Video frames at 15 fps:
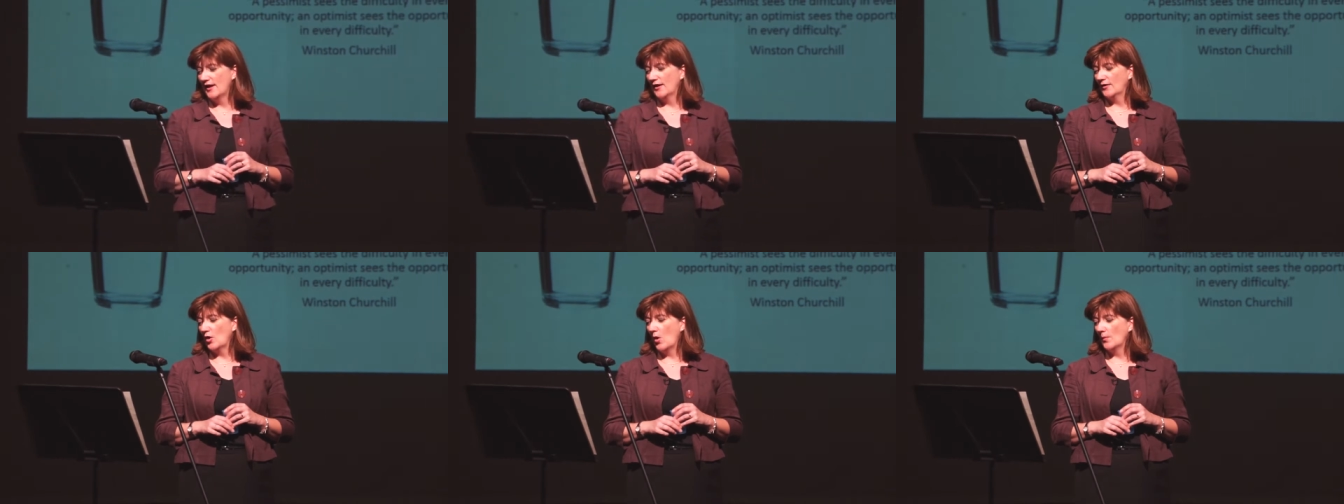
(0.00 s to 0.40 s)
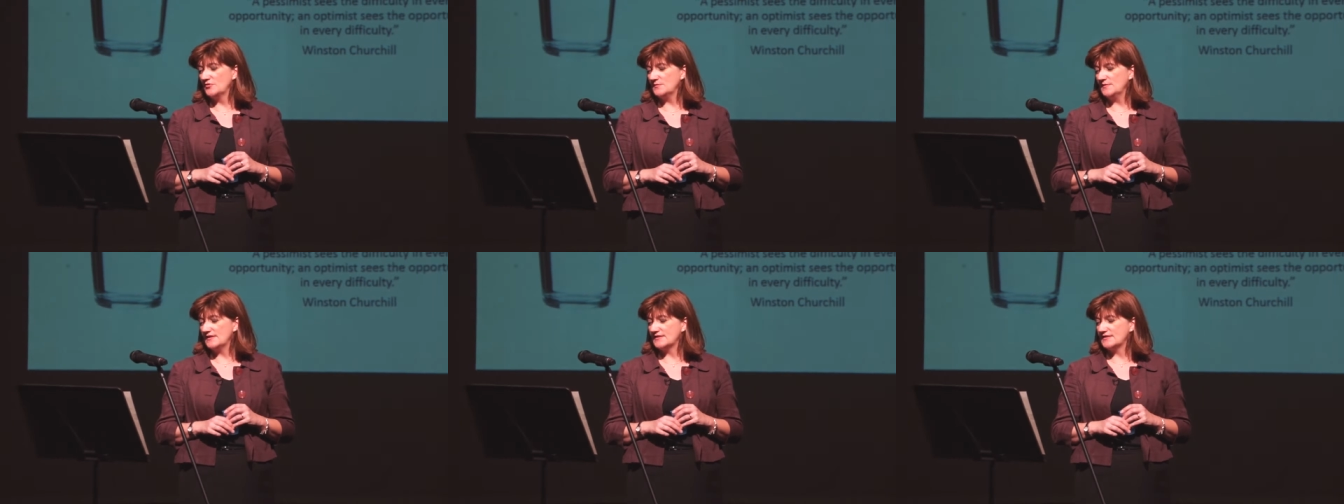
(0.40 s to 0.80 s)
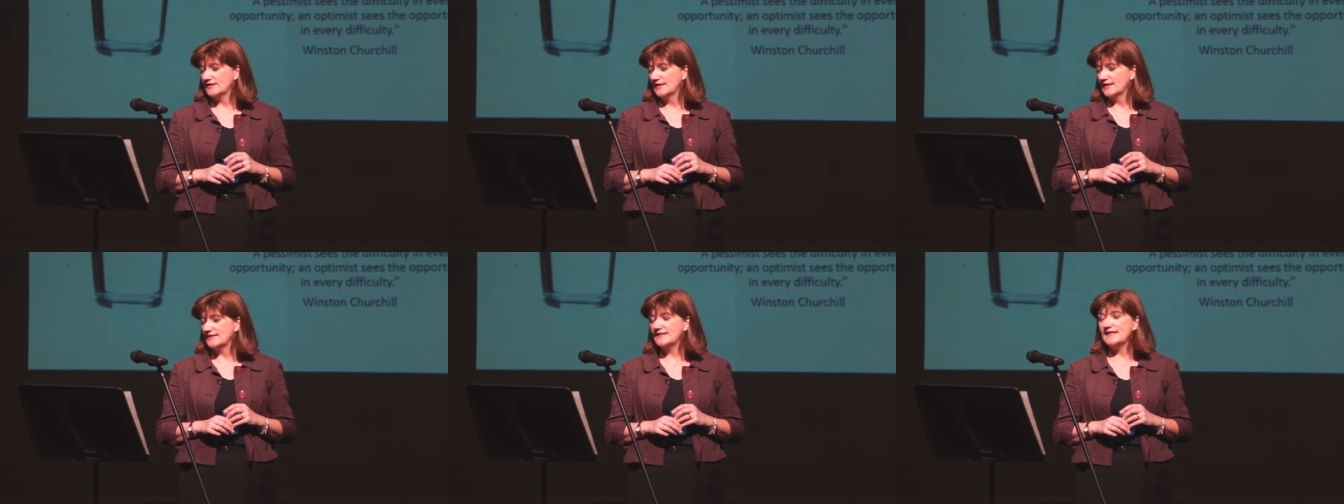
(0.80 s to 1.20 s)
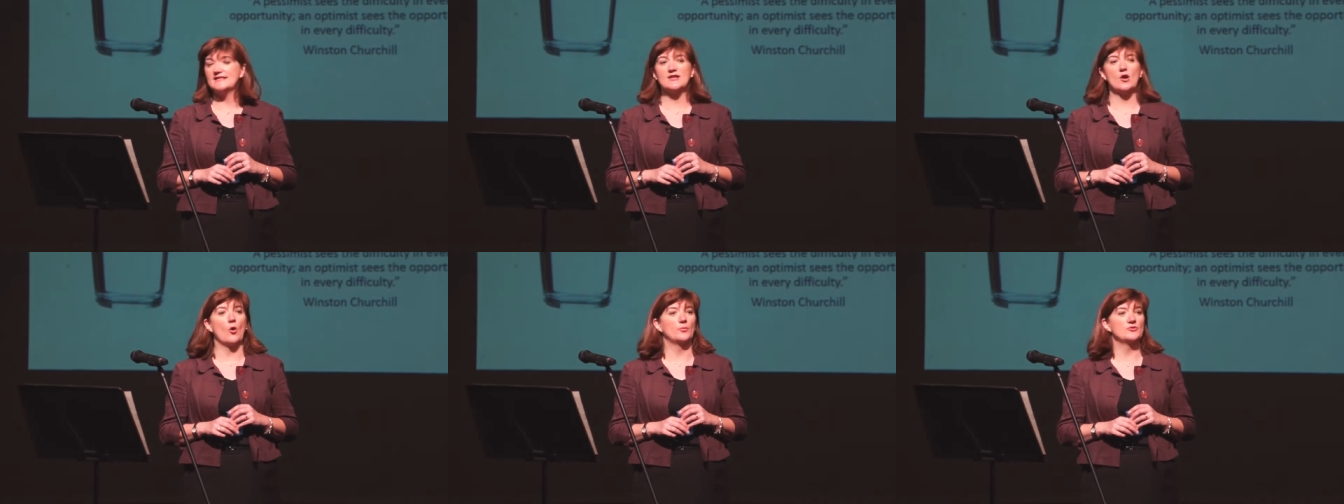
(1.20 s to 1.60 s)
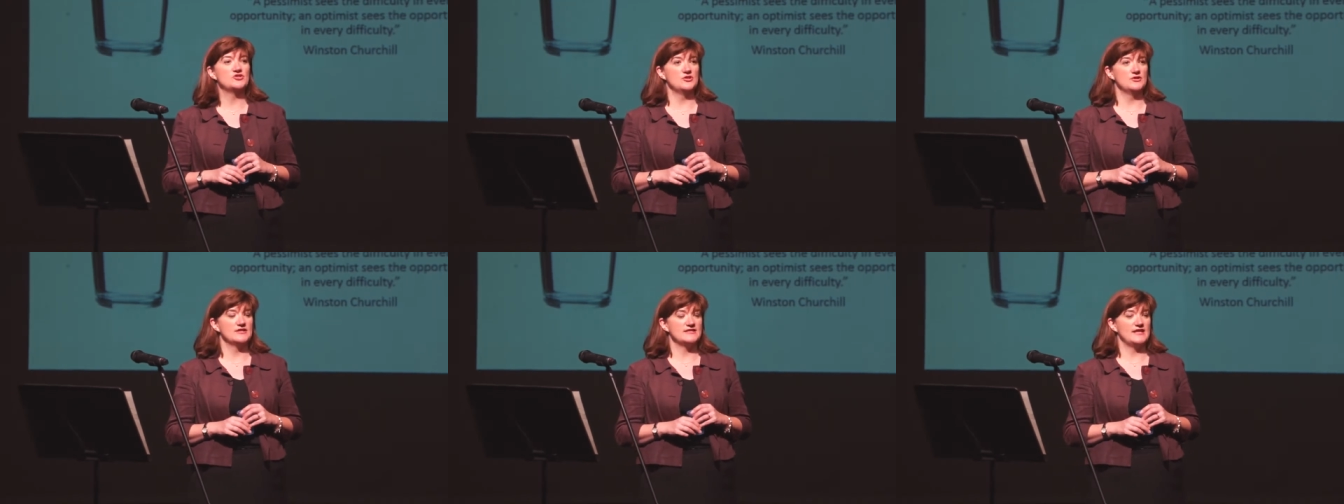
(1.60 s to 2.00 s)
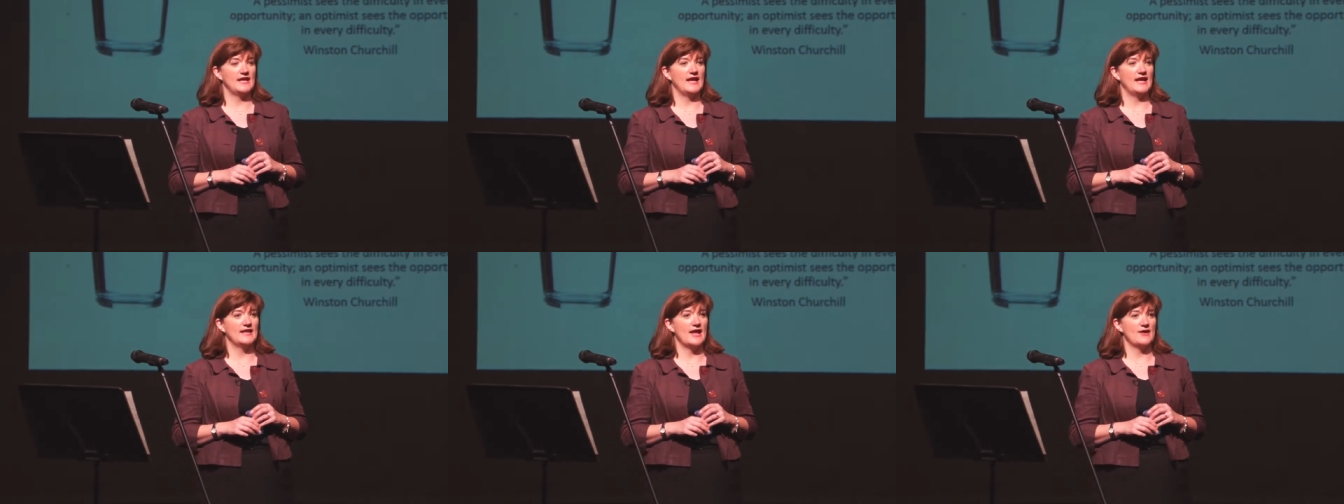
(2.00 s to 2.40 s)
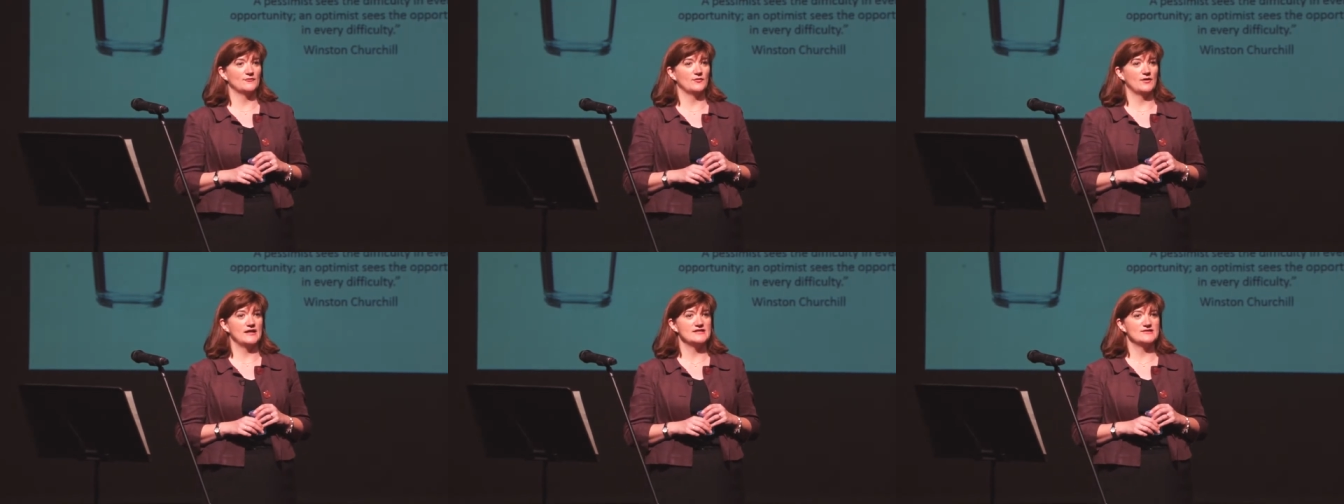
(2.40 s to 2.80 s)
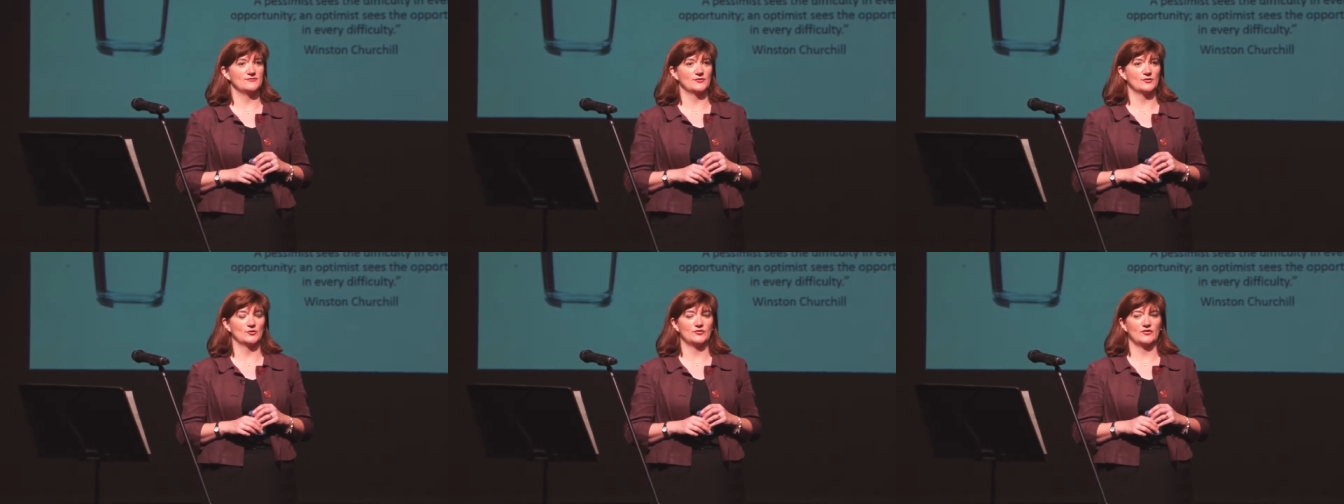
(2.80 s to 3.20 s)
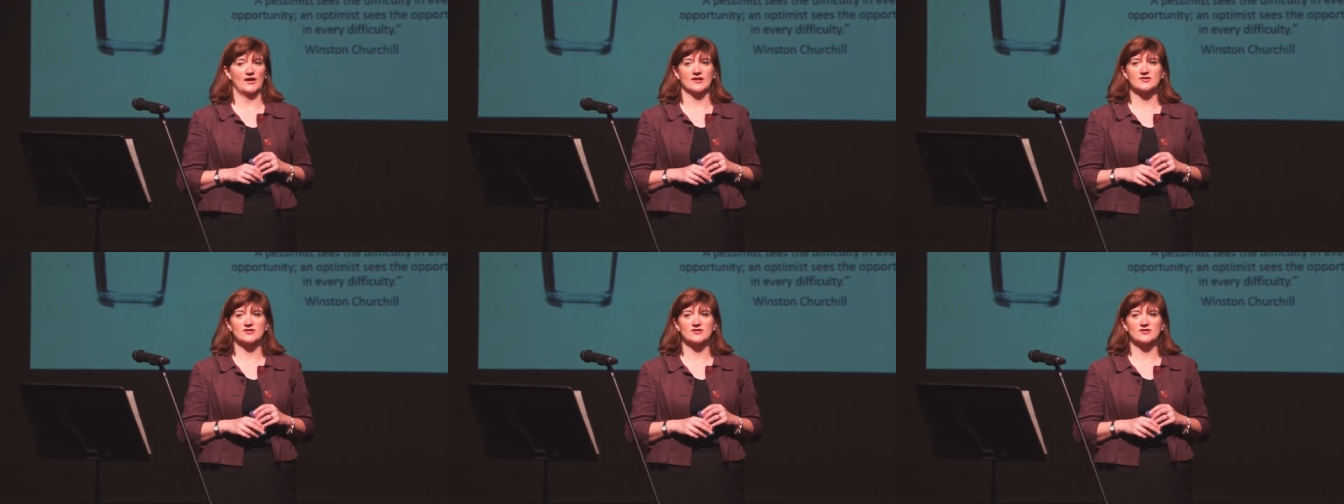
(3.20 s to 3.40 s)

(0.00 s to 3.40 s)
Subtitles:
an optimist sees the opportunity in every difficulty.